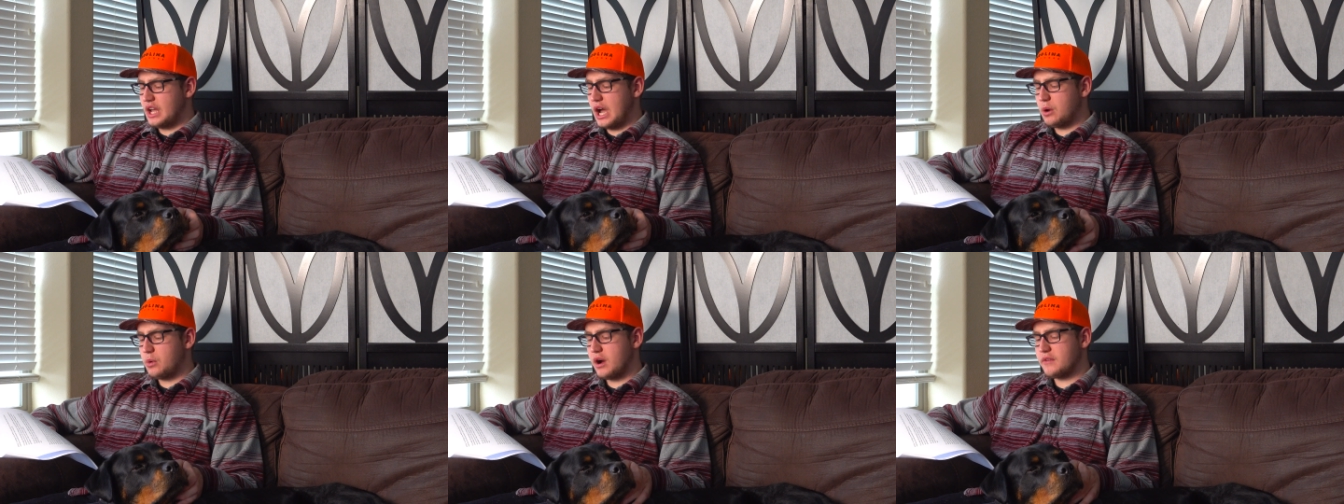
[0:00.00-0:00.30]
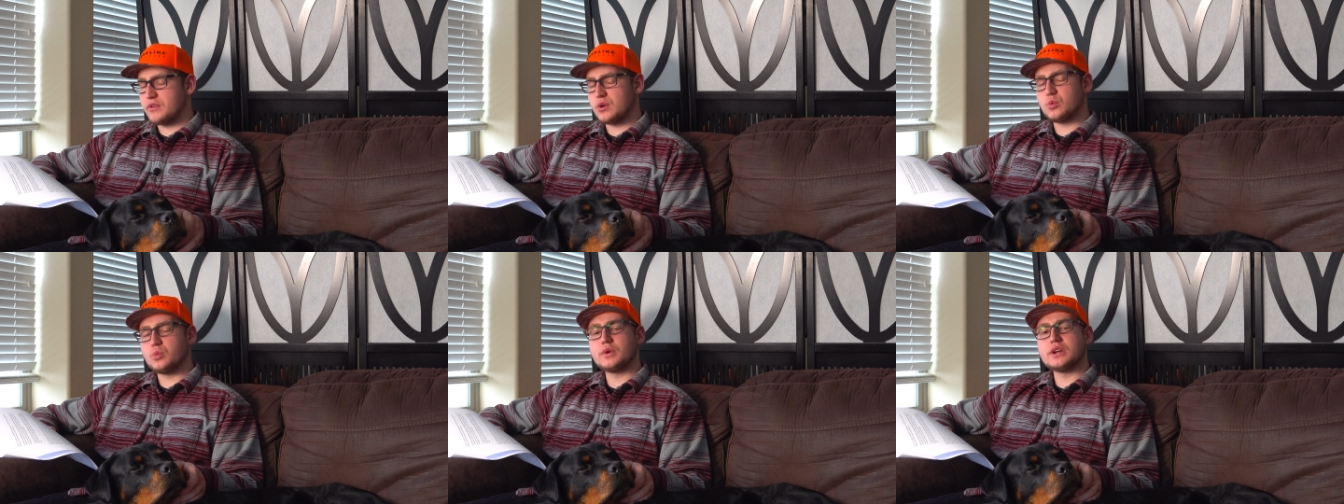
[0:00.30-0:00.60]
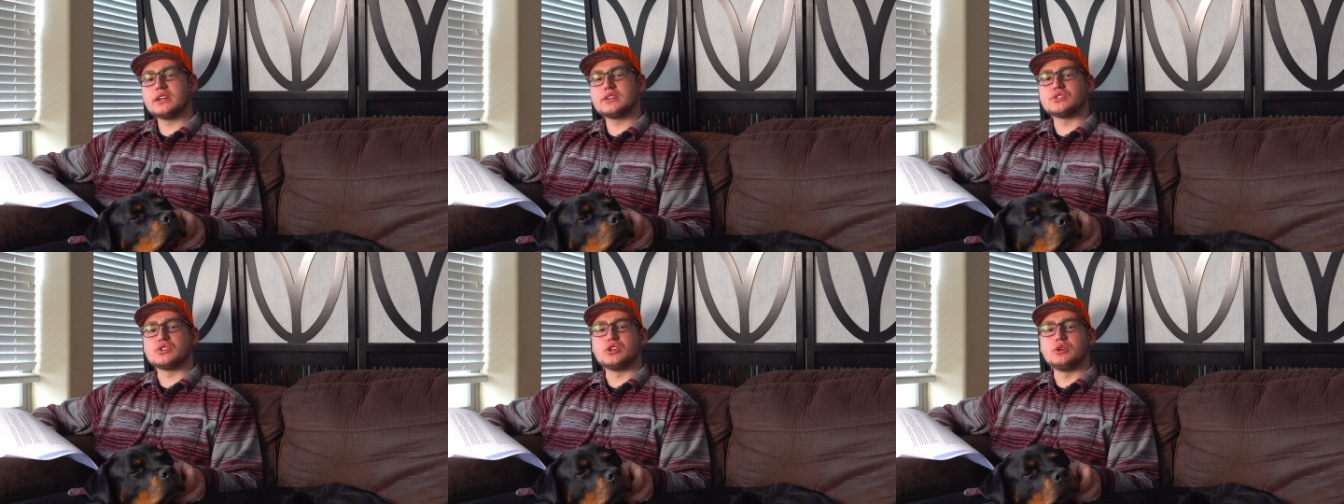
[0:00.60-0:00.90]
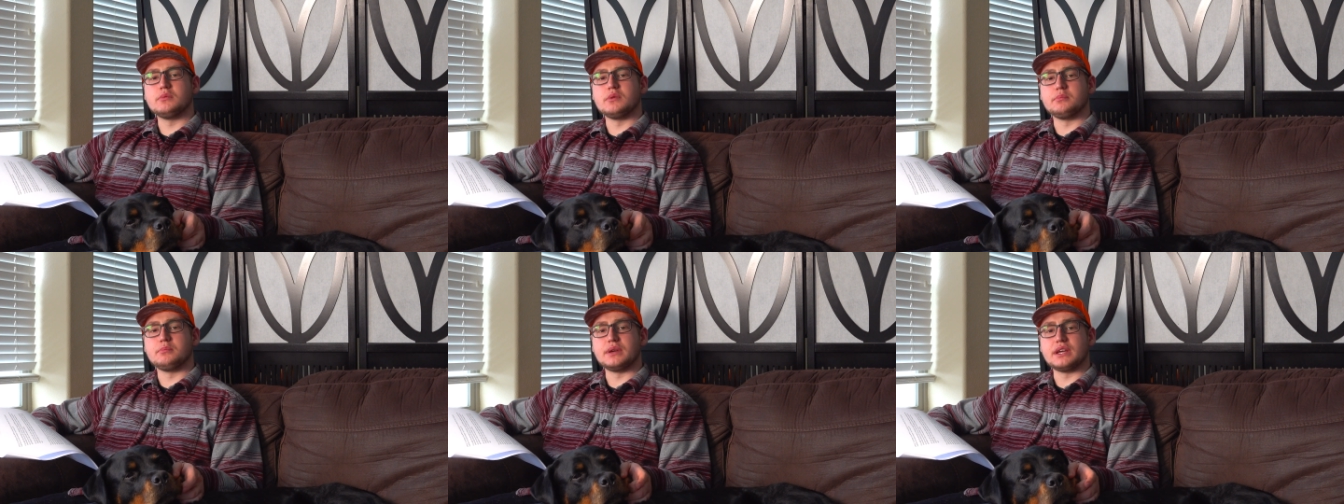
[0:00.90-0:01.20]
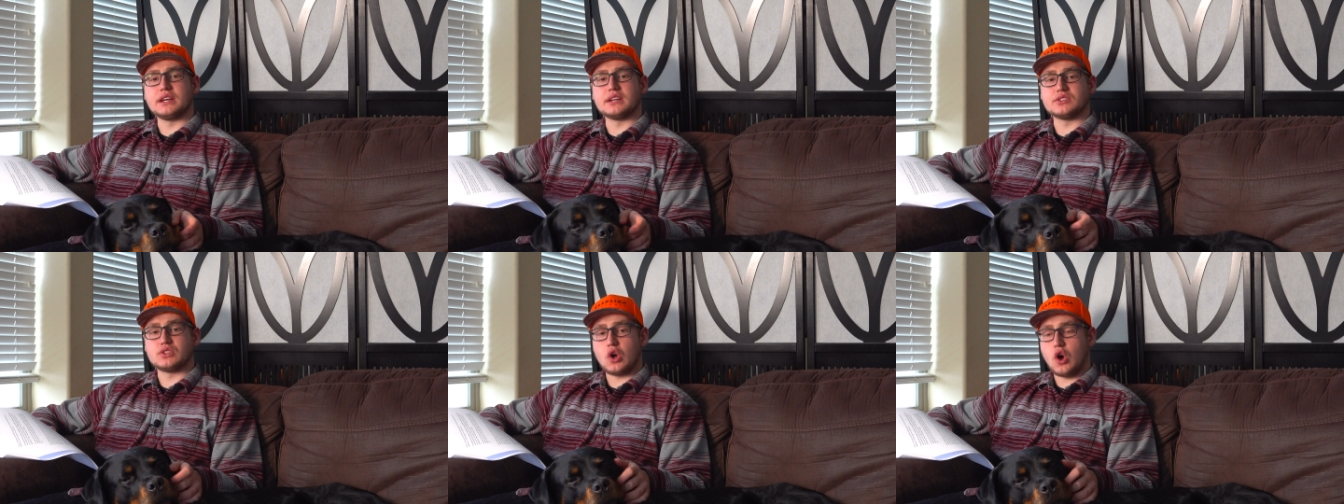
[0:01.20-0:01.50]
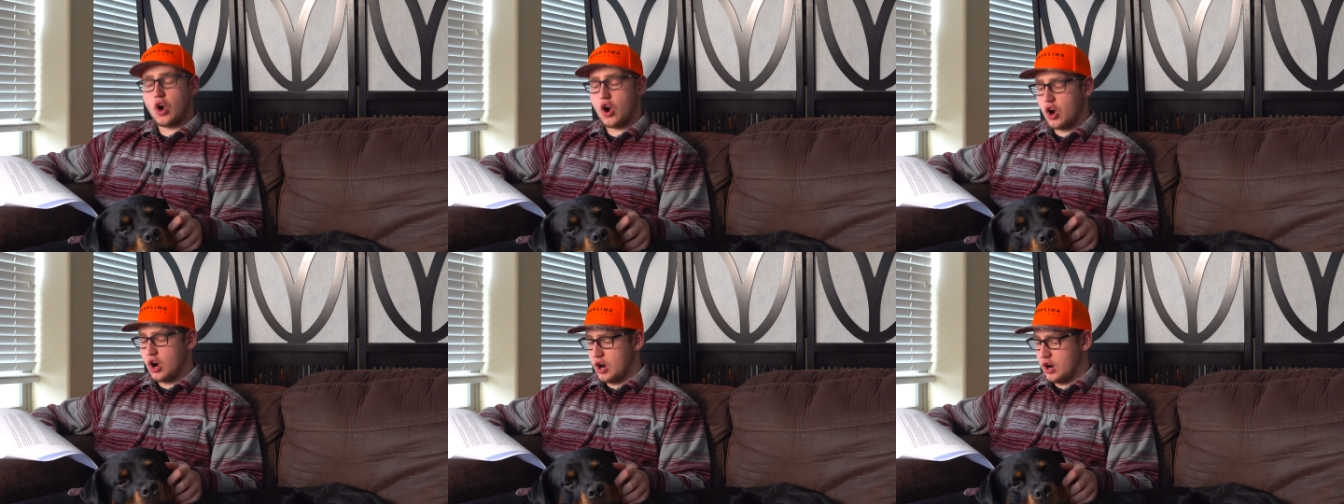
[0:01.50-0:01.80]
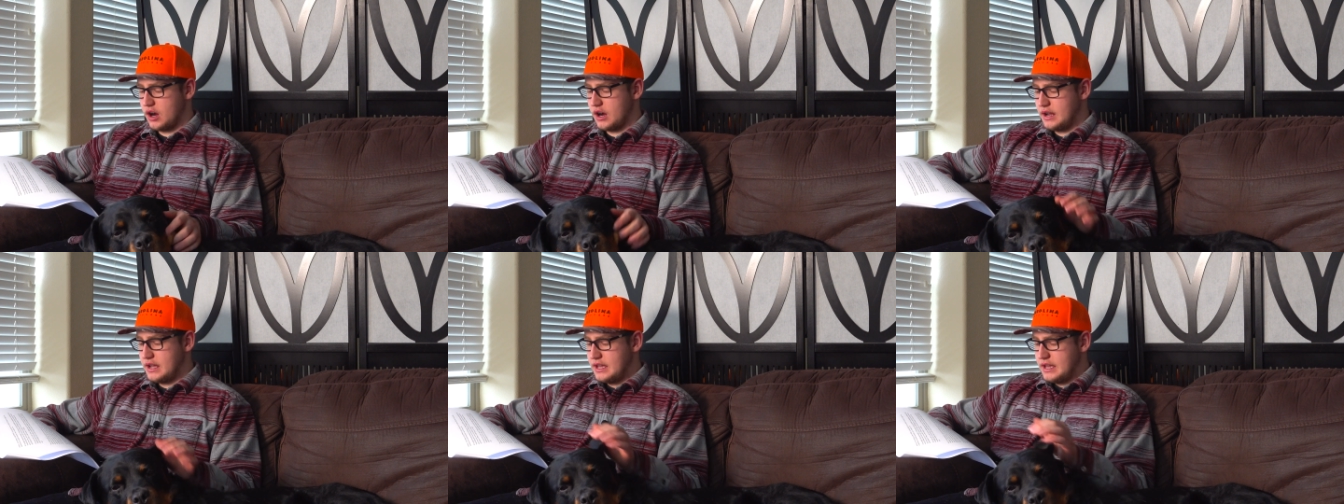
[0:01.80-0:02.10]
However, we as human beings
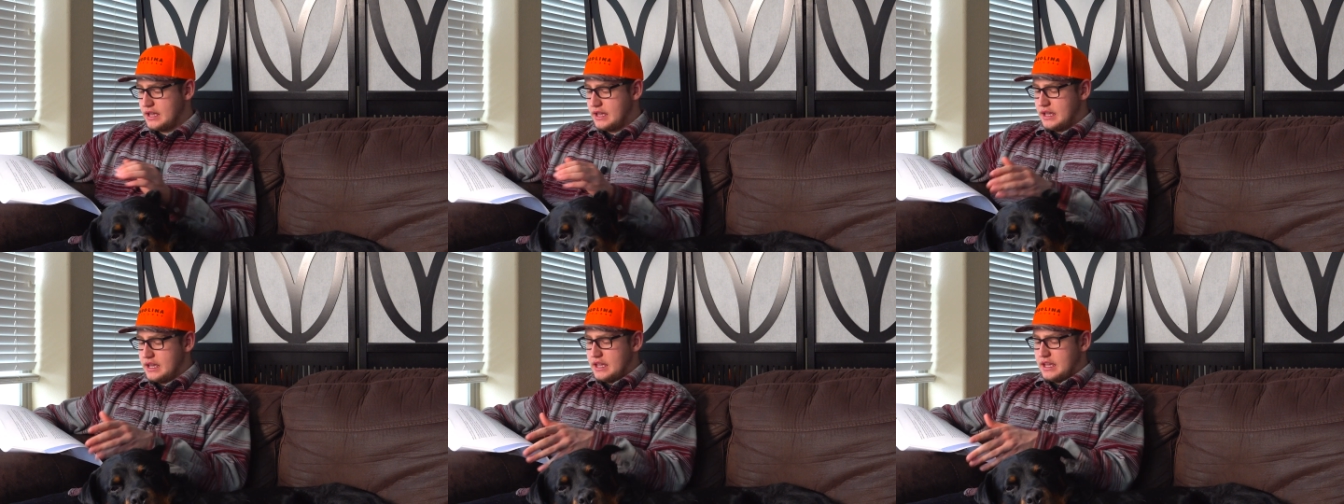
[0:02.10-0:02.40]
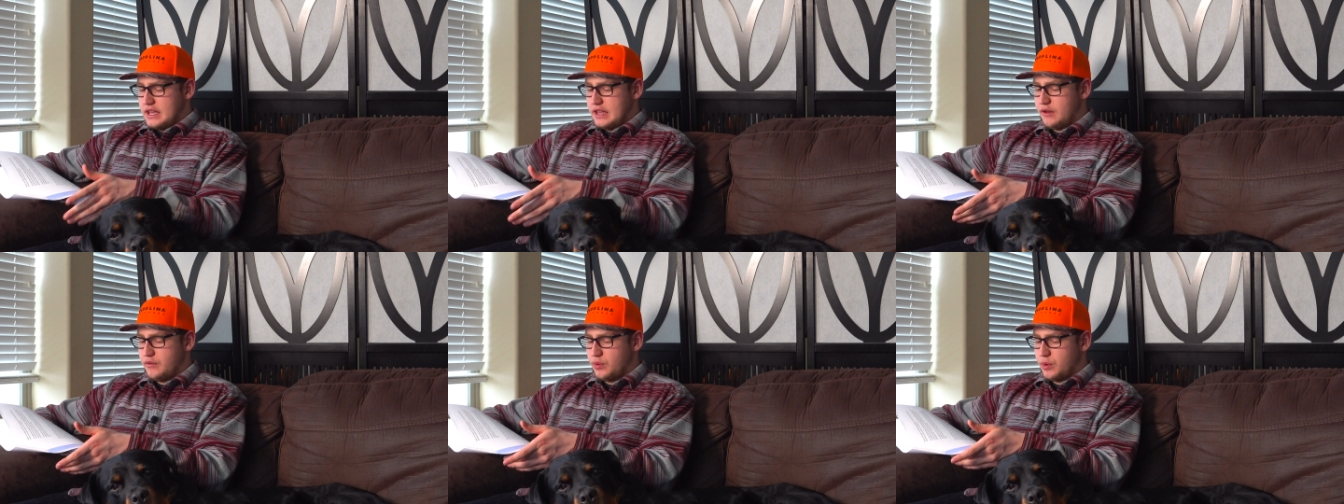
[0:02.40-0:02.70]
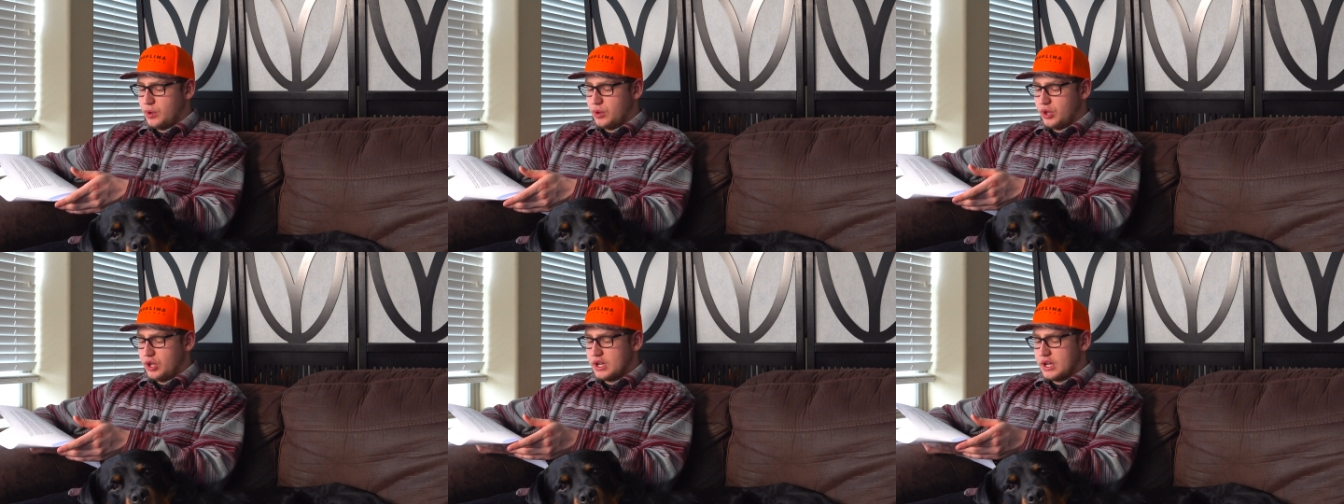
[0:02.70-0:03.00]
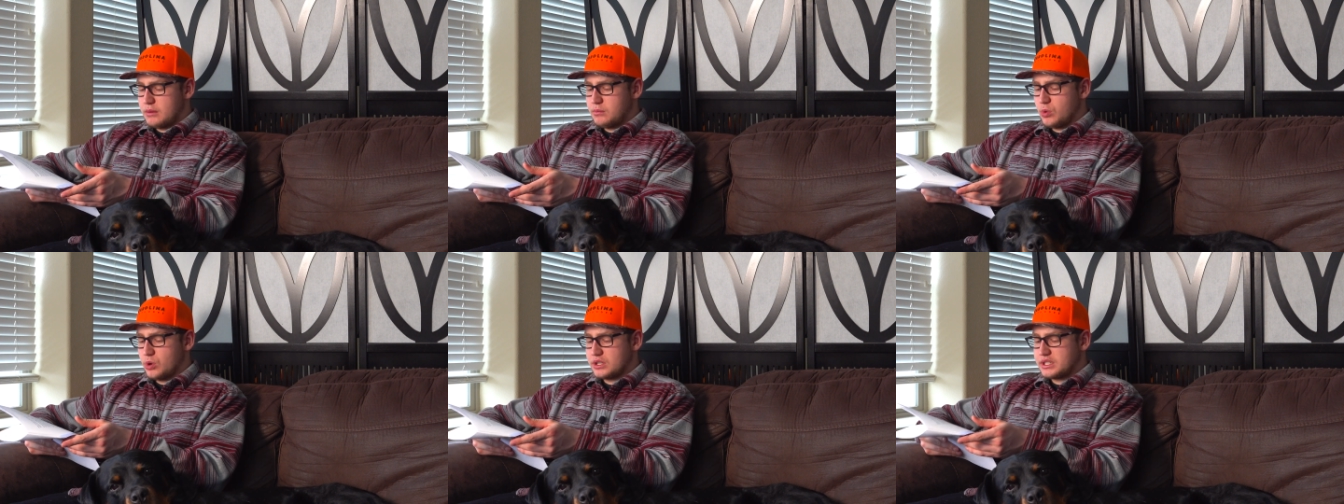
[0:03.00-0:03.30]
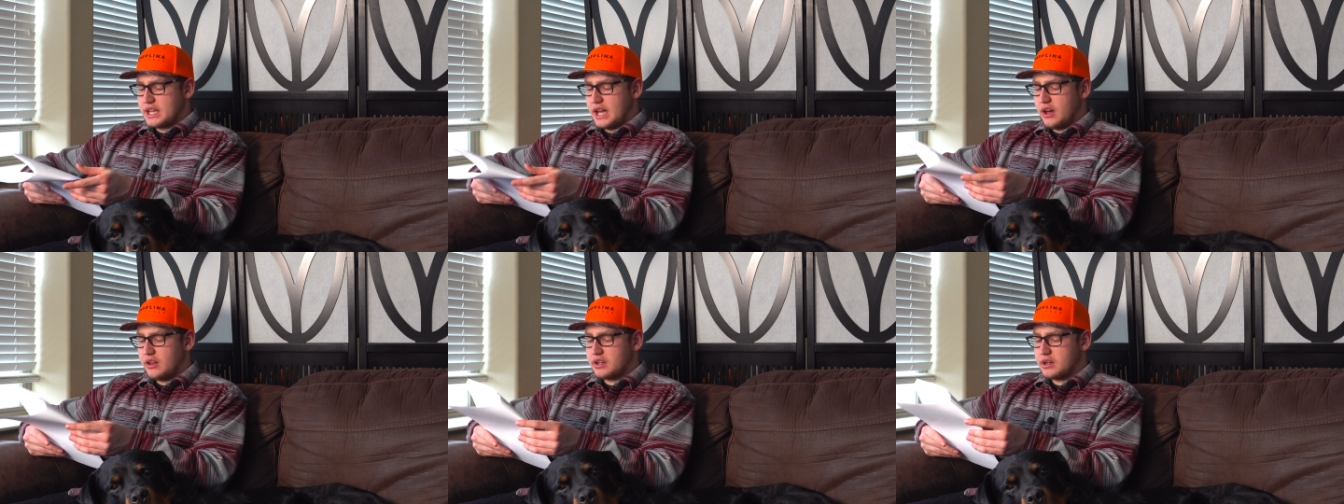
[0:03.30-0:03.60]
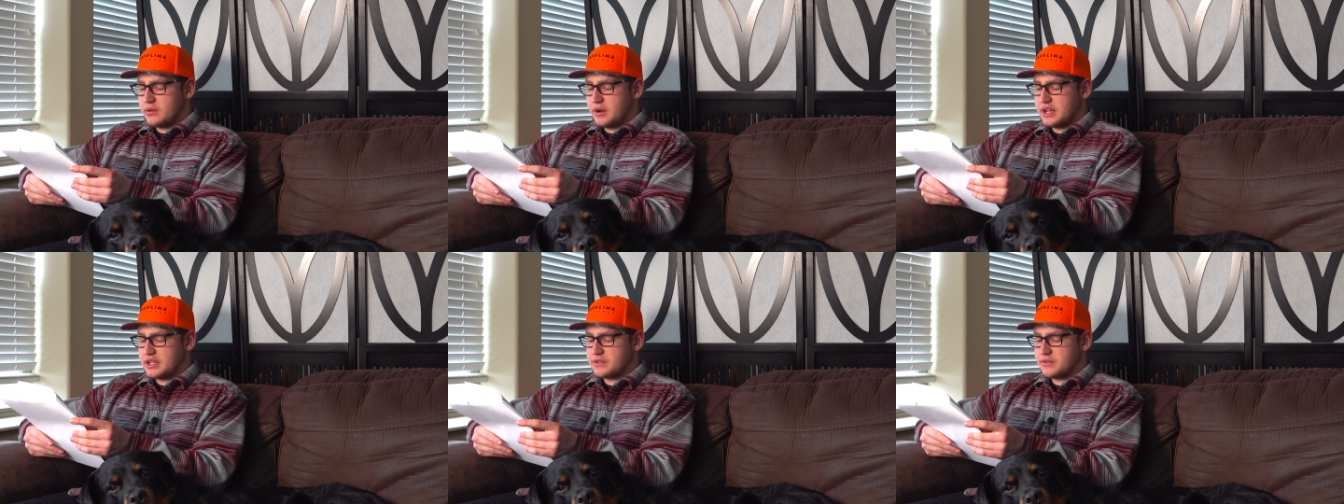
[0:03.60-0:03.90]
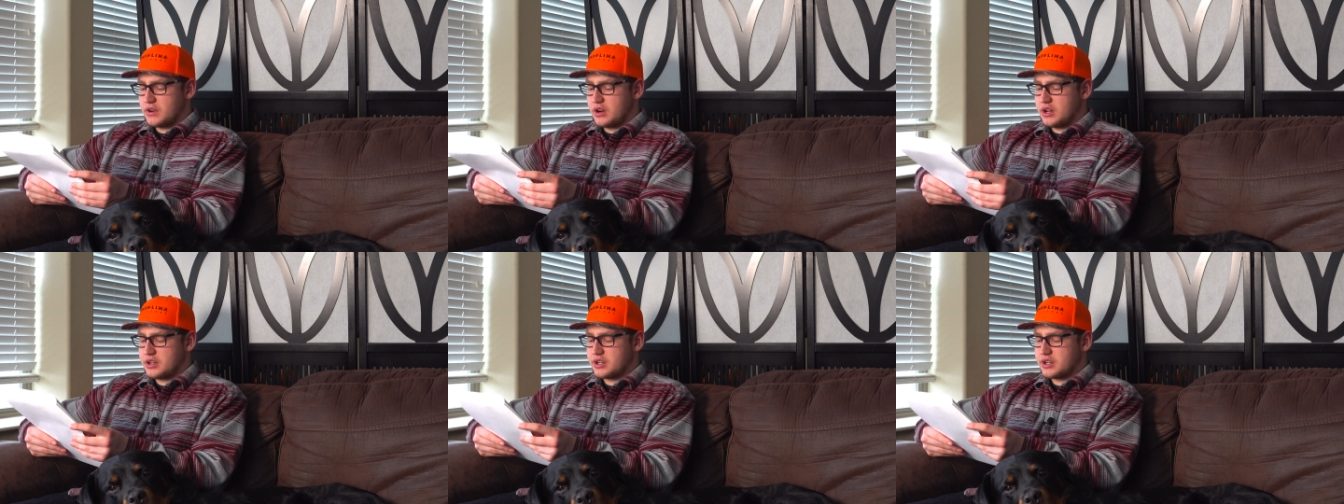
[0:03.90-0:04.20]
are. If we look at mortality rates for